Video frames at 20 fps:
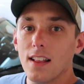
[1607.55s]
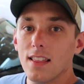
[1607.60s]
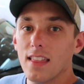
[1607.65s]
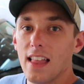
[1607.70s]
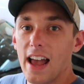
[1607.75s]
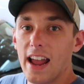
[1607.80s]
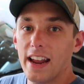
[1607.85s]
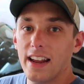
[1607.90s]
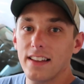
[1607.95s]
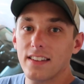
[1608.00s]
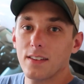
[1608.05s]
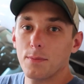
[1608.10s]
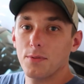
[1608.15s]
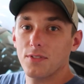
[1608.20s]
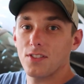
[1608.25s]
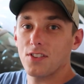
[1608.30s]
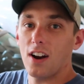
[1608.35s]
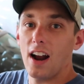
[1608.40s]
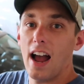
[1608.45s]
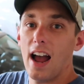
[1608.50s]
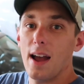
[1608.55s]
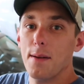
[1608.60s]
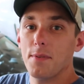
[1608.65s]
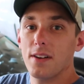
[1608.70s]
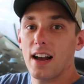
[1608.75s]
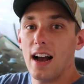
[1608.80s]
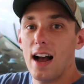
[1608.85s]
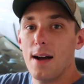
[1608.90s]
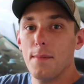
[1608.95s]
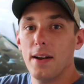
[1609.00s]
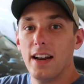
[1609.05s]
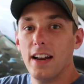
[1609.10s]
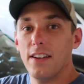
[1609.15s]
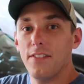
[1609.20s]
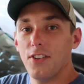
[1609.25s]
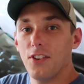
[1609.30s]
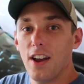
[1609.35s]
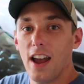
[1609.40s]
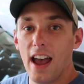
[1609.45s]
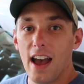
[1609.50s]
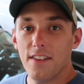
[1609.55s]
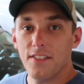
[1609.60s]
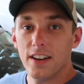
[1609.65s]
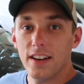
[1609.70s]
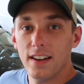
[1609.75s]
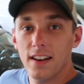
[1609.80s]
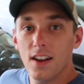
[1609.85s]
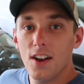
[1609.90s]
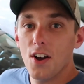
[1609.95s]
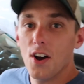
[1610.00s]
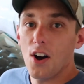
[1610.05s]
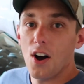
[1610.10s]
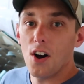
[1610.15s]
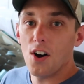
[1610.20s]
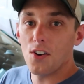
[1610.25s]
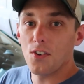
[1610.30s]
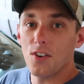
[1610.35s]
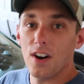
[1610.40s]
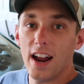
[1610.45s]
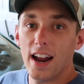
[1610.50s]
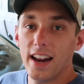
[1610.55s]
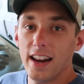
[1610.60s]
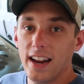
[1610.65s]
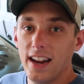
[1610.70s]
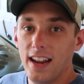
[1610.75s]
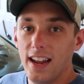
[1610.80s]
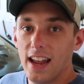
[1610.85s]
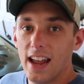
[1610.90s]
Like, subscribe, comment if you haven't already.